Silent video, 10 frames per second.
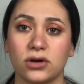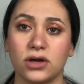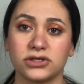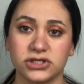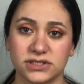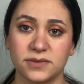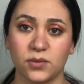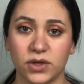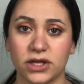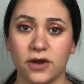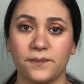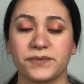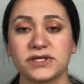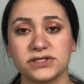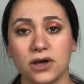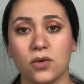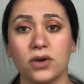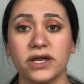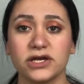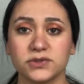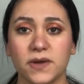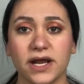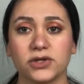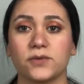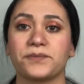adjustment window. So here's what I do.